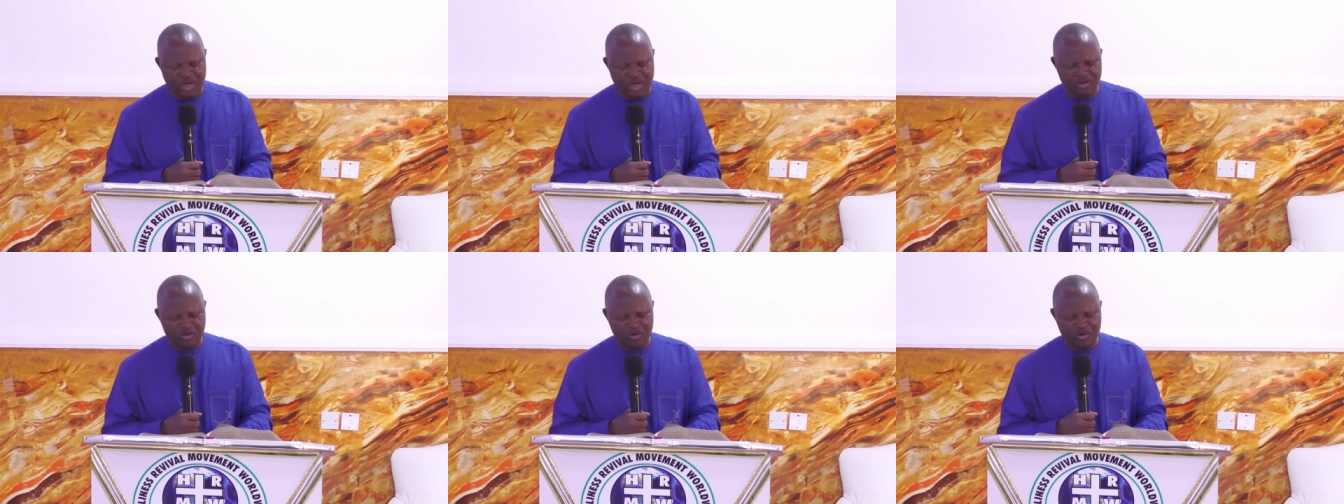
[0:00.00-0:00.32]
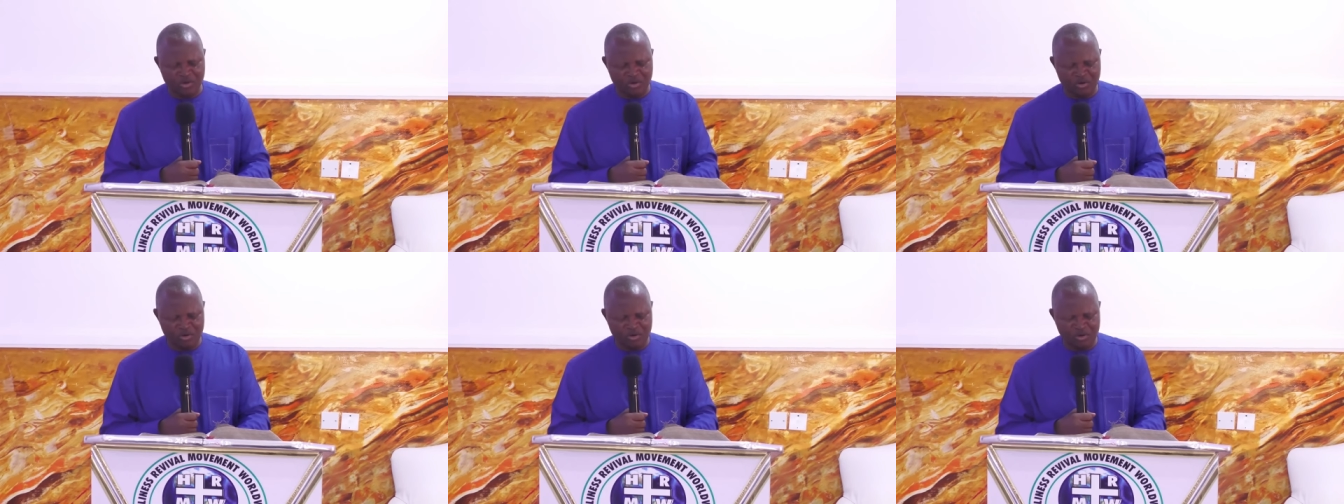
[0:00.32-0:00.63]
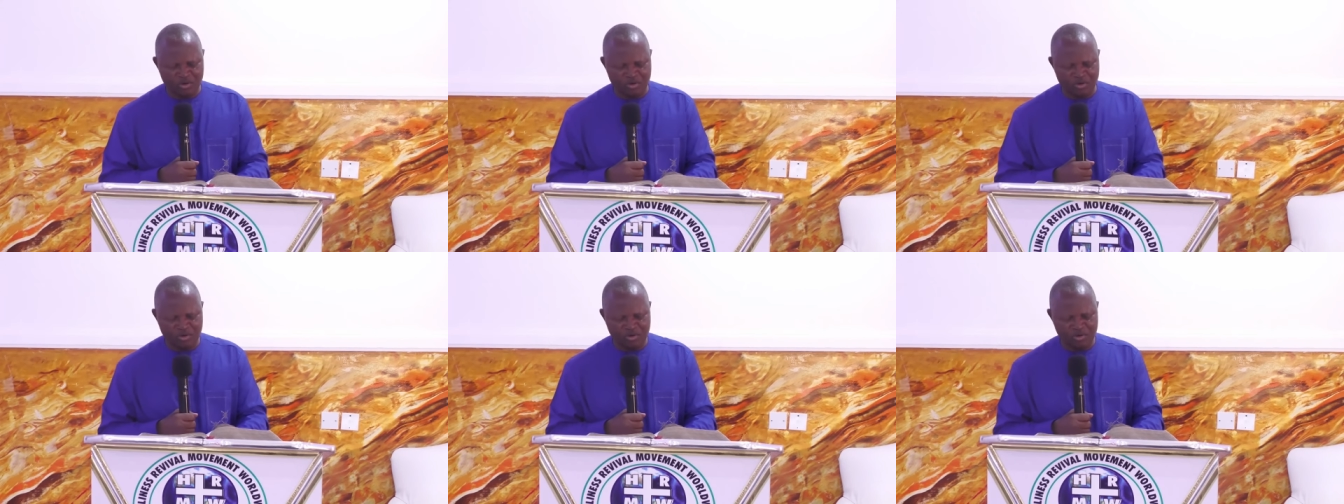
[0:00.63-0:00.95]
law
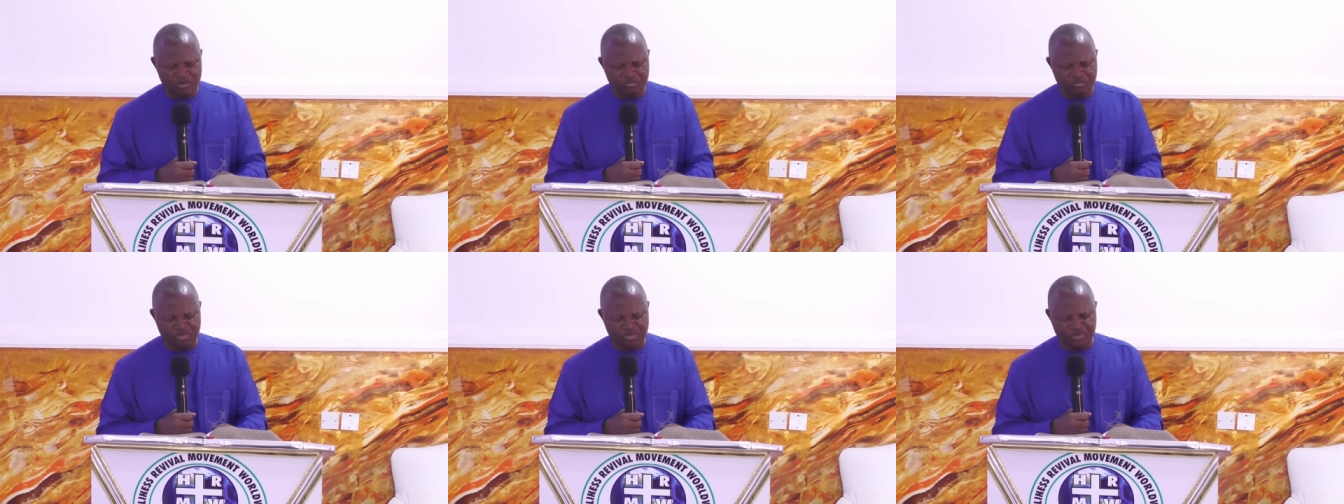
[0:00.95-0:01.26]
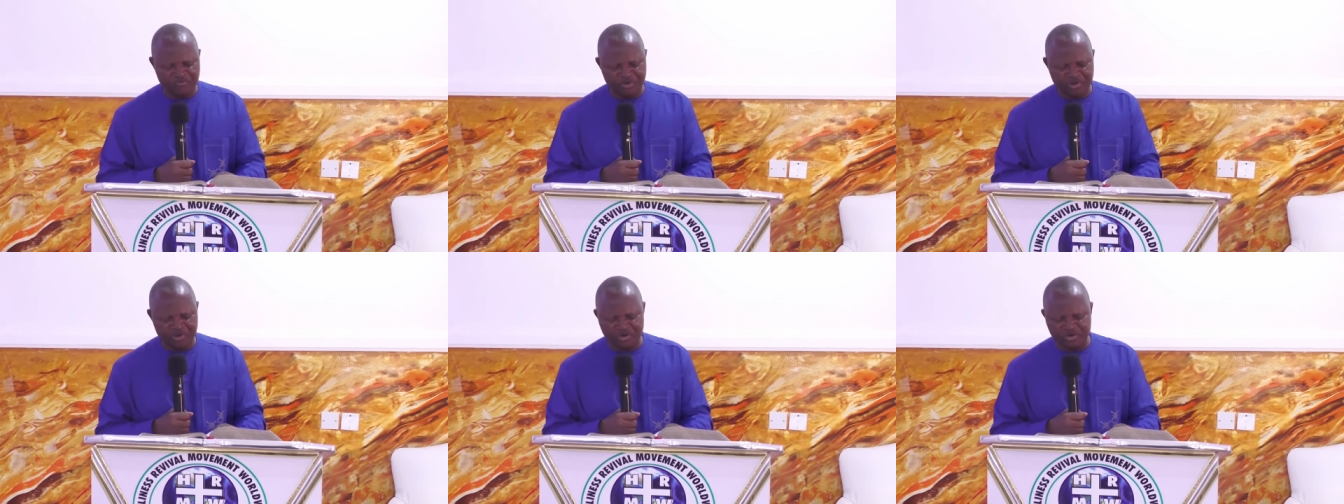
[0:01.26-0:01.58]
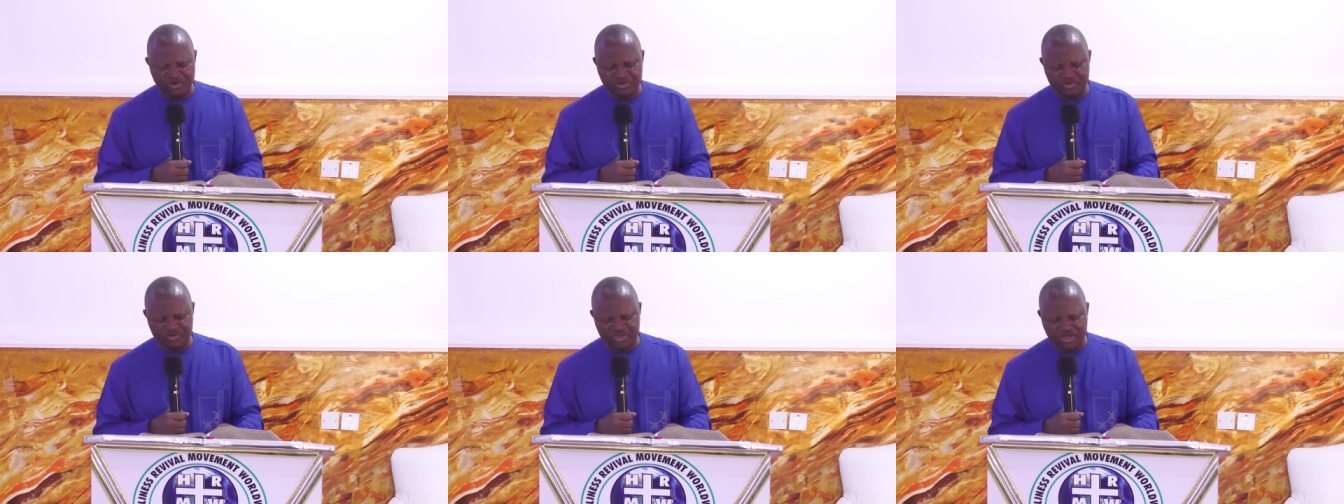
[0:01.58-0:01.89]
before the
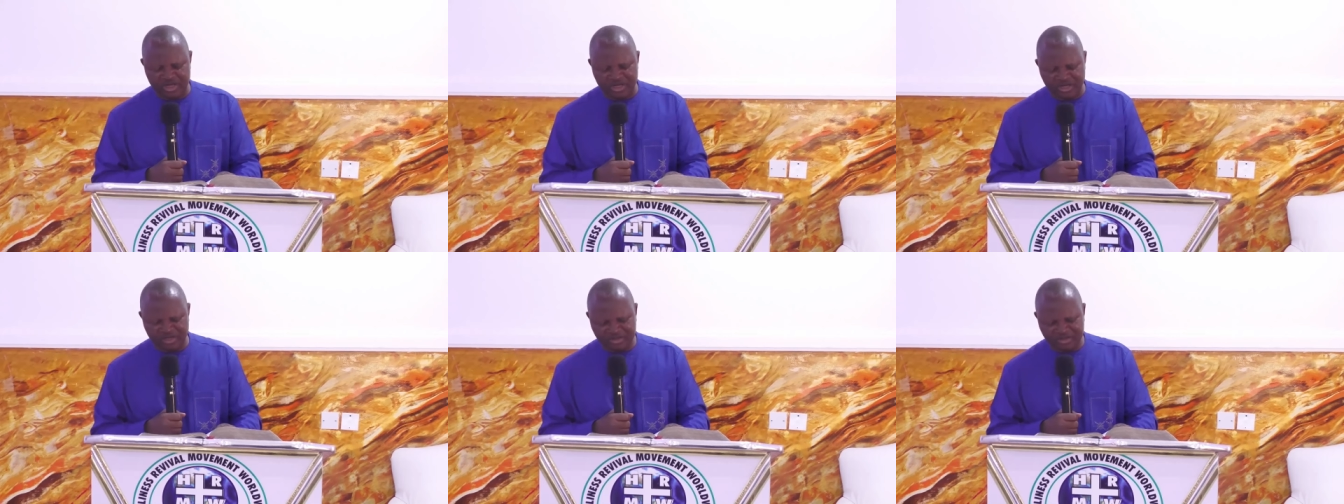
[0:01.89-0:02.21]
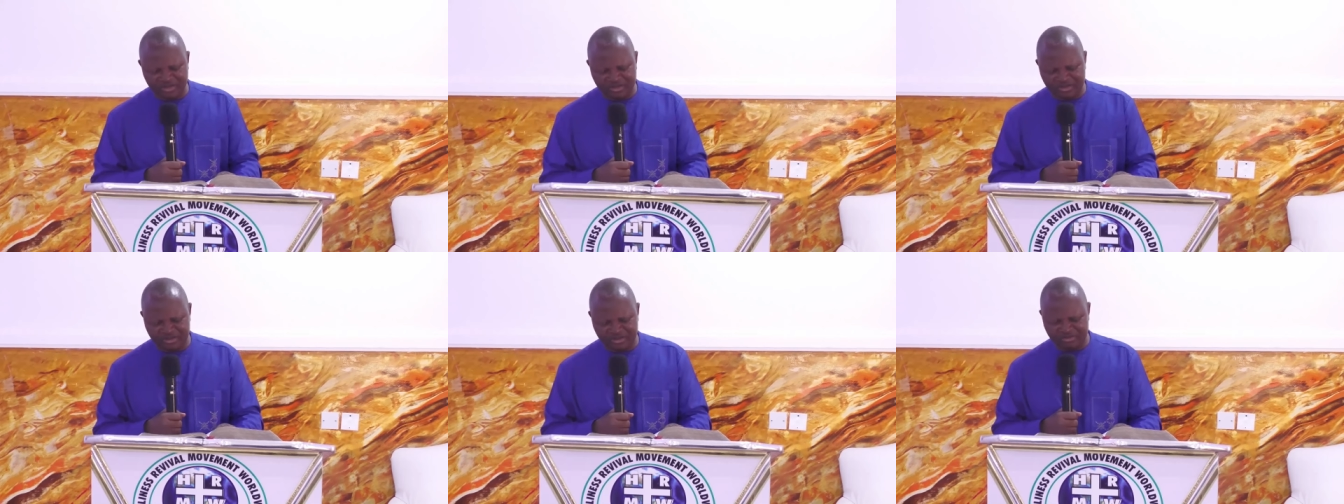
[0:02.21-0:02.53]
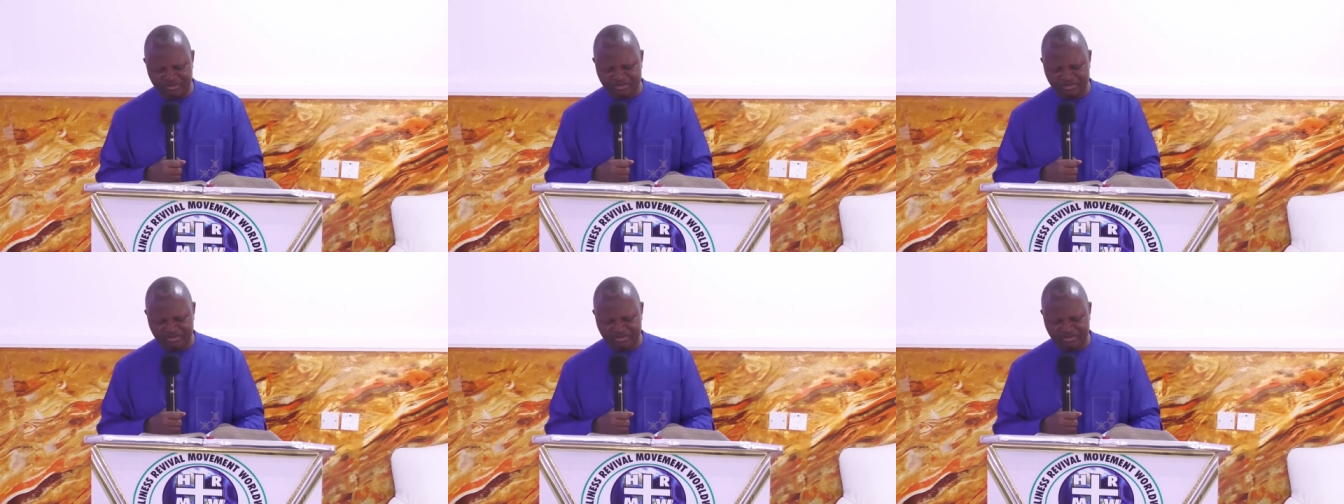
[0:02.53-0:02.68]
unjust